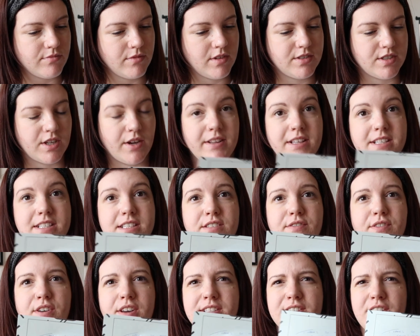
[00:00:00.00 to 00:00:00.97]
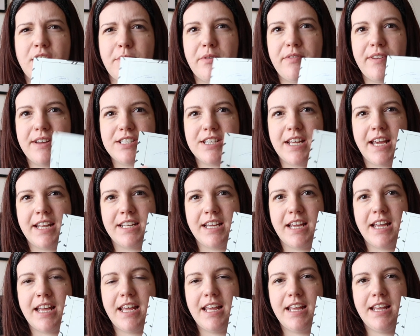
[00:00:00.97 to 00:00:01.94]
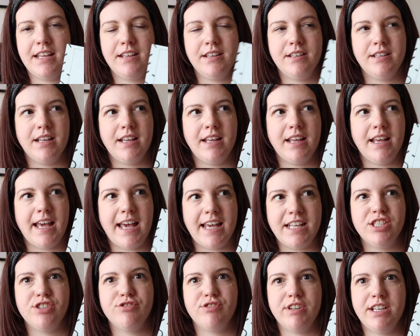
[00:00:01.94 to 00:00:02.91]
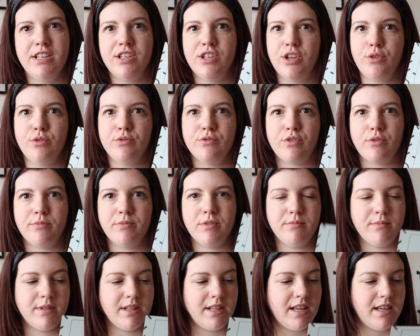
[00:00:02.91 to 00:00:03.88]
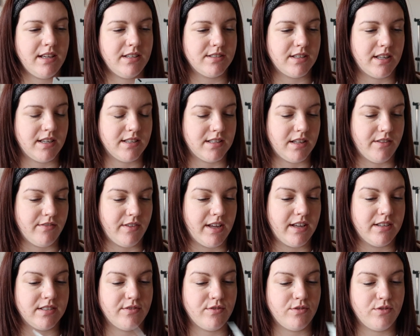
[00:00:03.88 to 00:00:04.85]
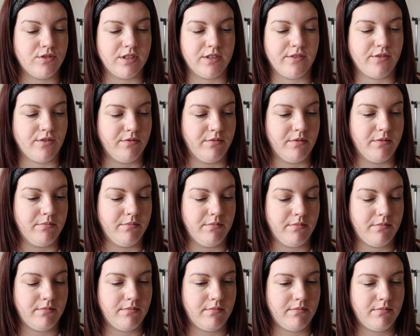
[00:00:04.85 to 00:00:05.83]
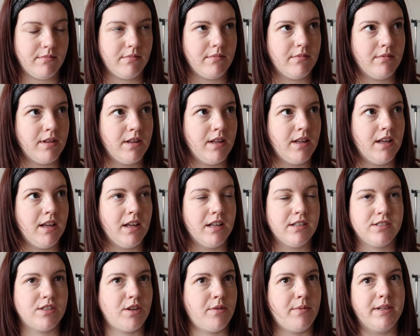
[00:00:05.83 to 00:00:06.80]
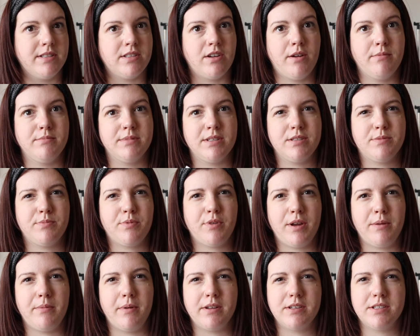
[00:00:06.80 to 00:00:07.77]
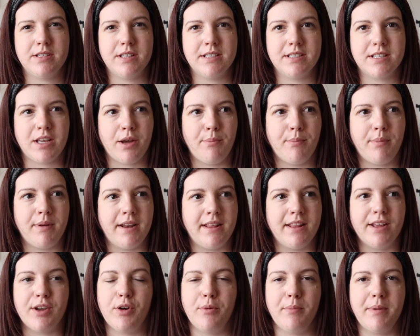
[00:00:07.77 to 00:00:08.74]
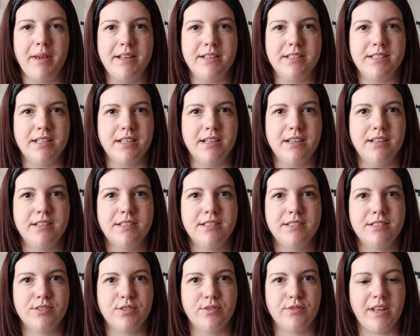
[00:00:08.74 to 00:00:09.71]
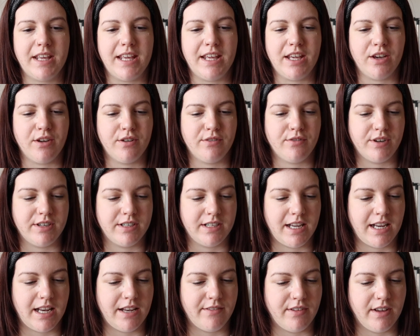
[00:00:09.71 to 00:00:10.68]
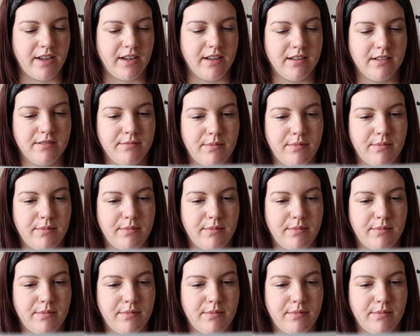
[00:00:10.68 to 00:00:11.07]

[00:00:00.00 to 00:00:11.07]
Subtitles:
So, and this is the first time I've actually had a handwritten note from them in there, so that's lovely, because I've ordered from them so many times. It's pretty much this company that got me into sort of eco-friendly living and